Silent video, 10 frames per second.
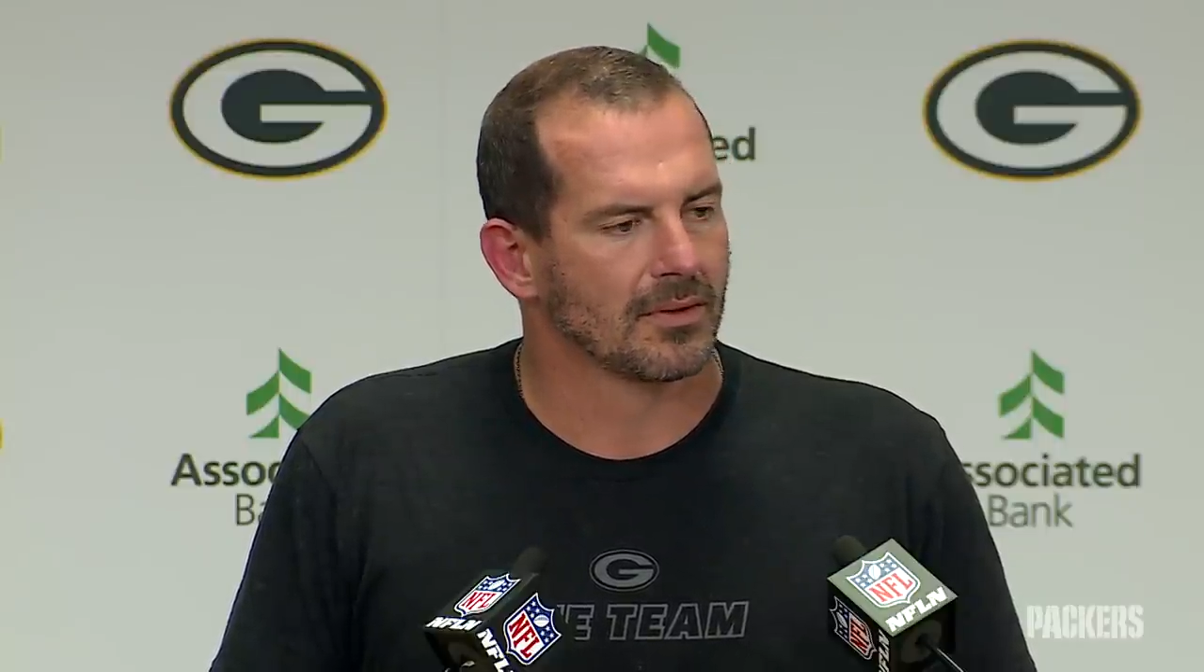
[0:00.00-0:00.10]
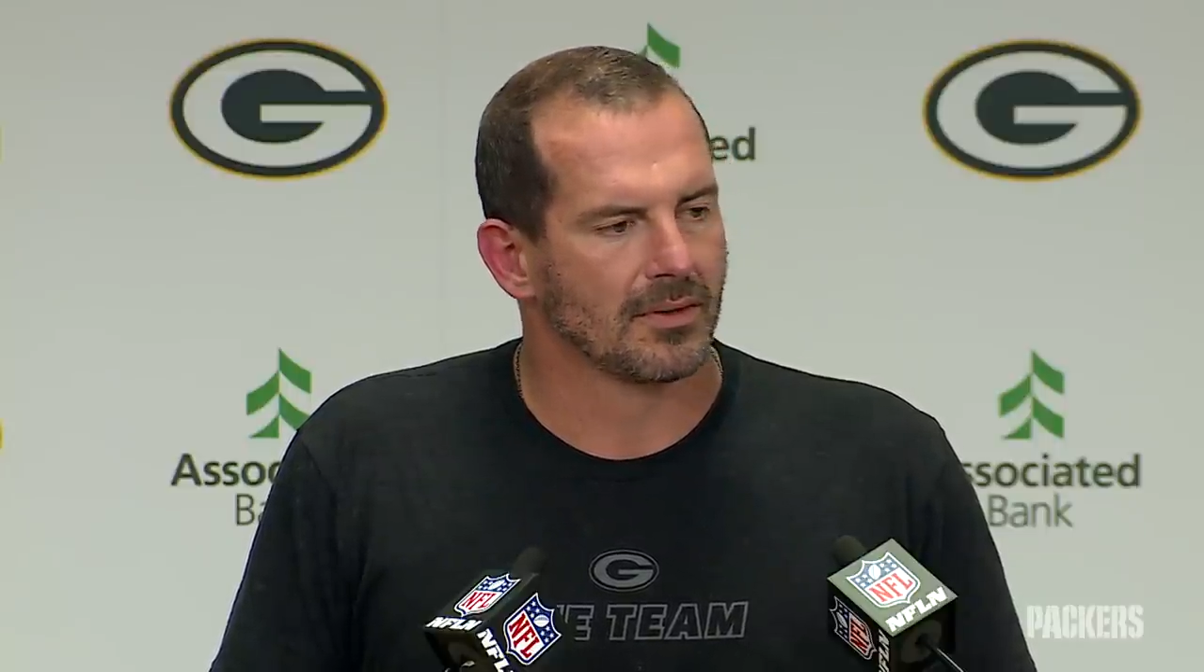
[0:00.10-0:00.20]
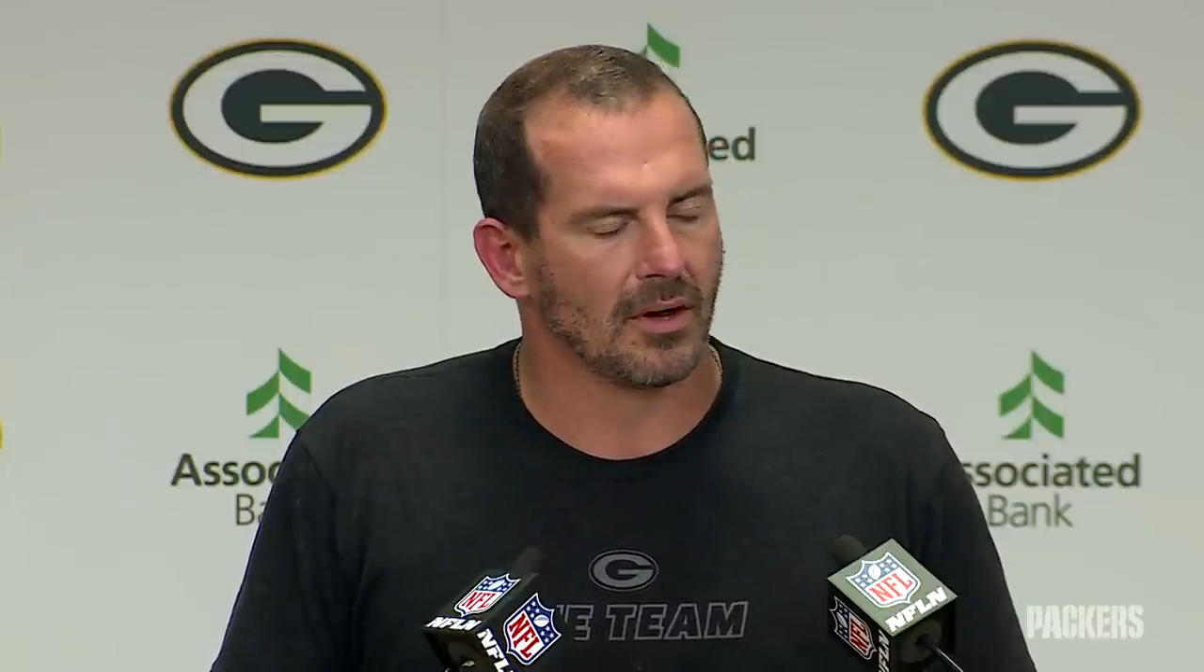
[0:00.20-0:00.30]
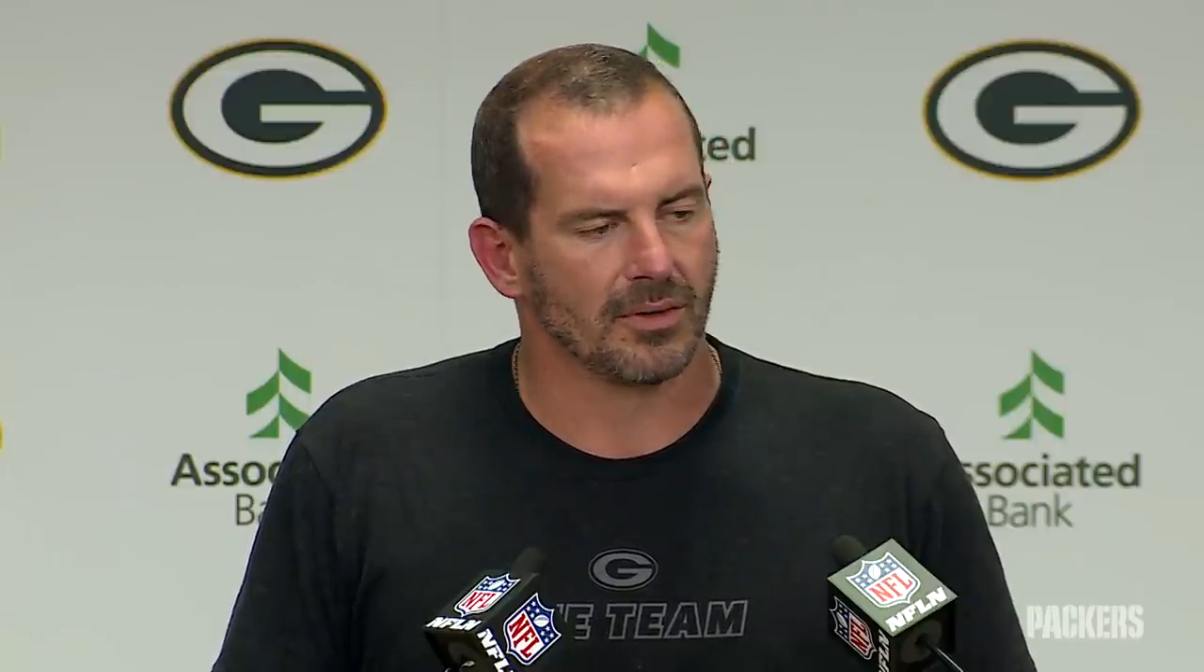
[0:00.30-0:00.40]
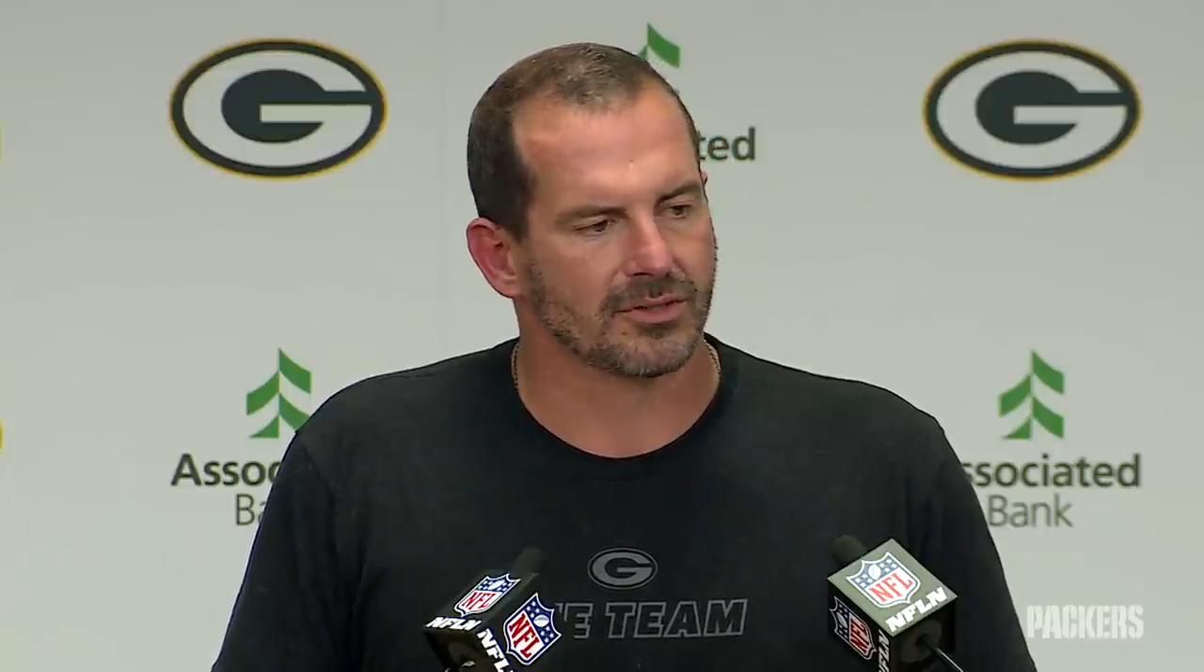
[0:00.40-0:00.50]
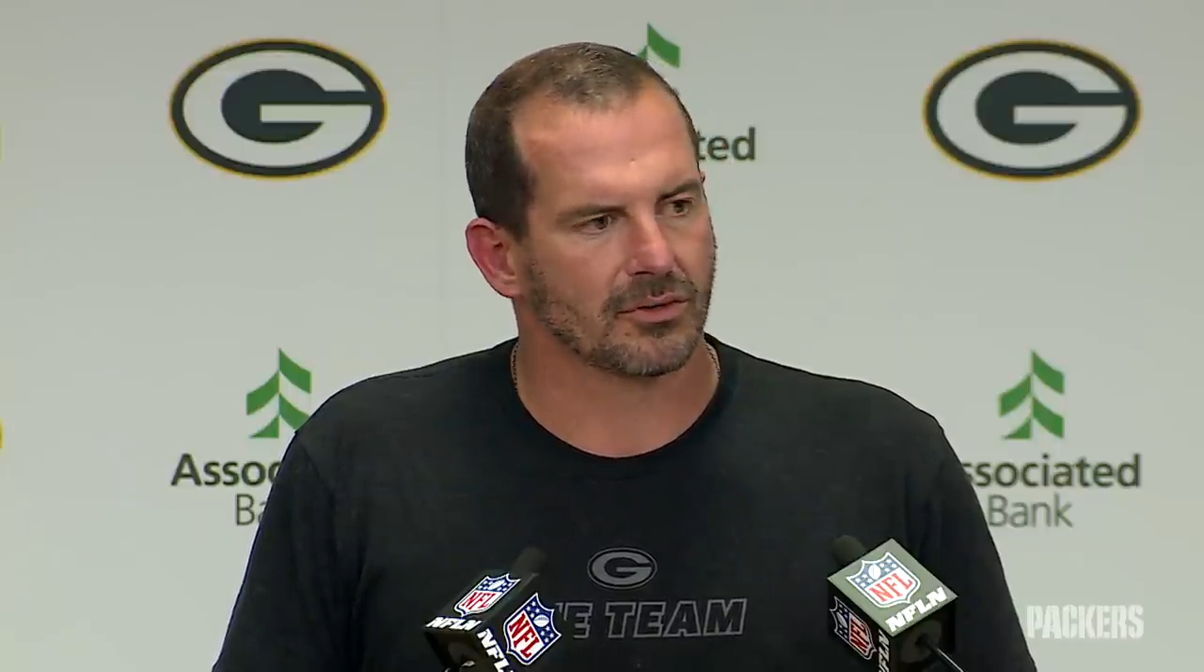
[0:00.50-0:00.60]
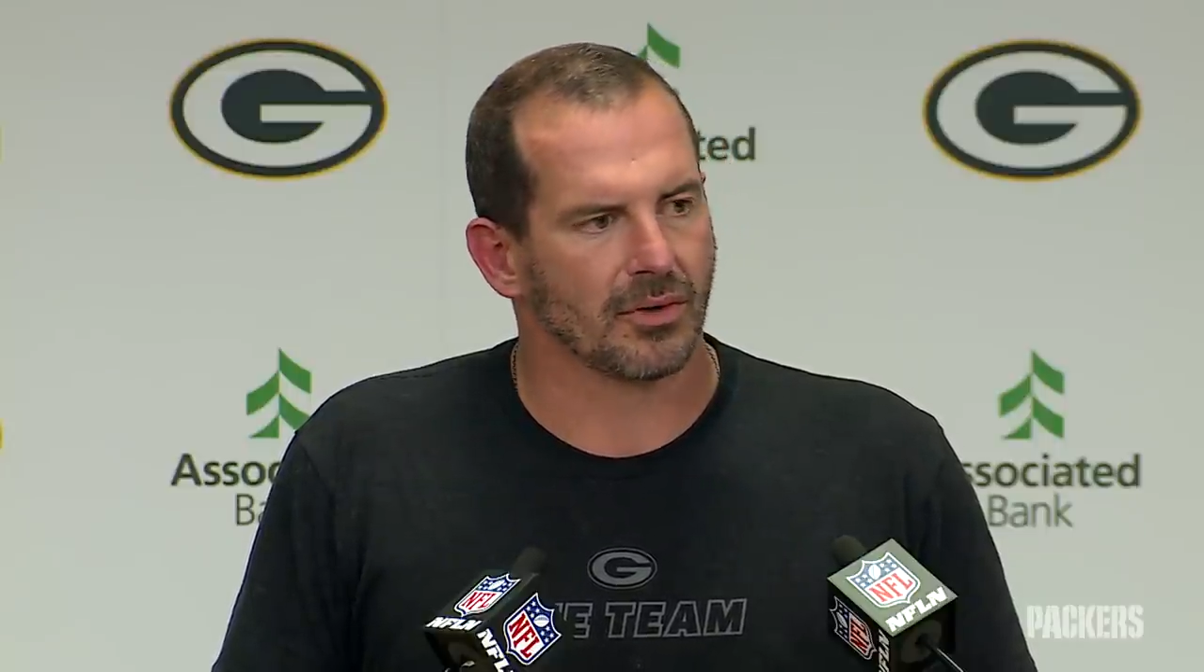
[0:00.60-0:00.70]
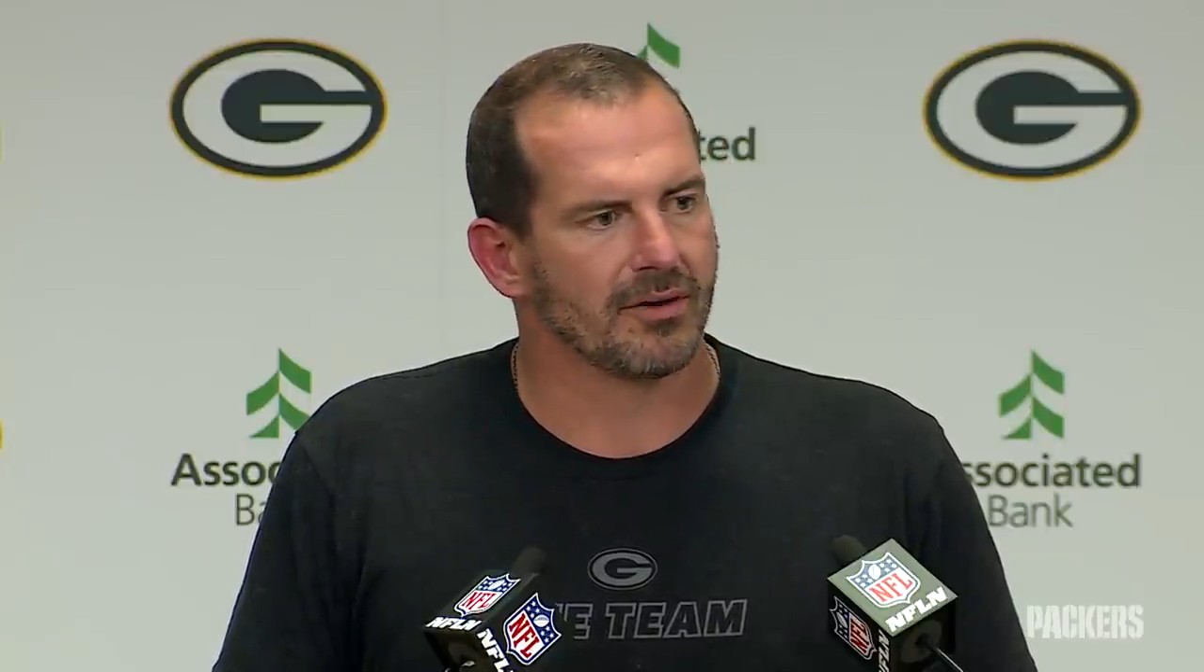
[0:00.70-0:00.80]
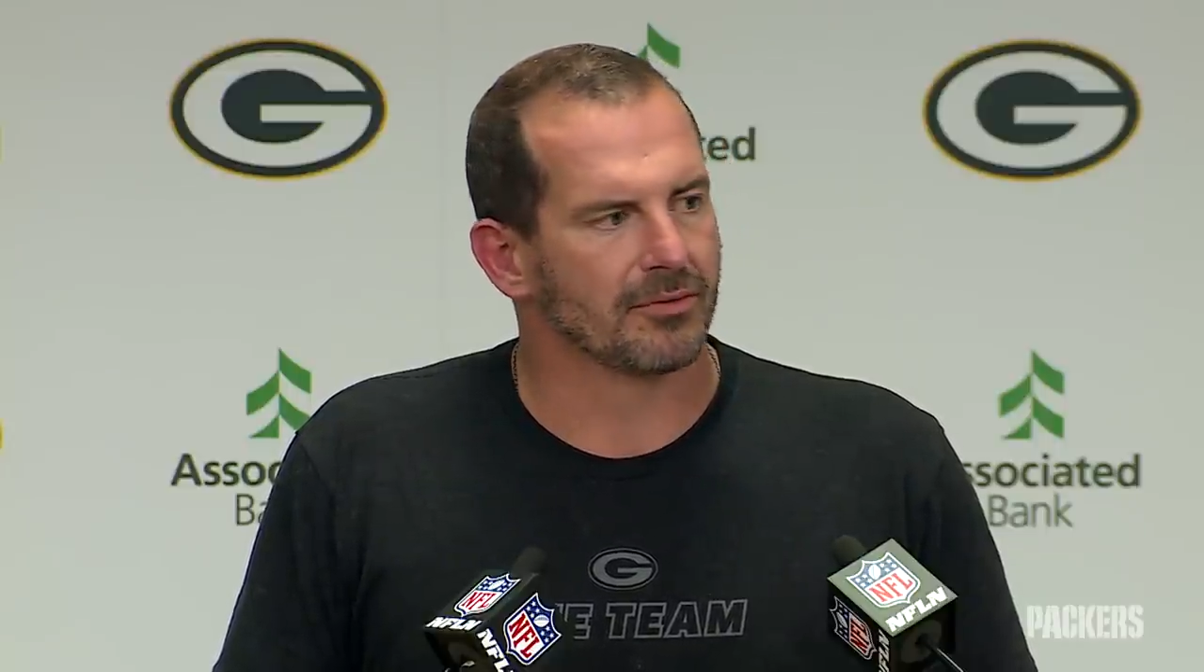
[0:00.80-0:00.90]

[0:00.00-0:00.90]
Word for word: No, it's great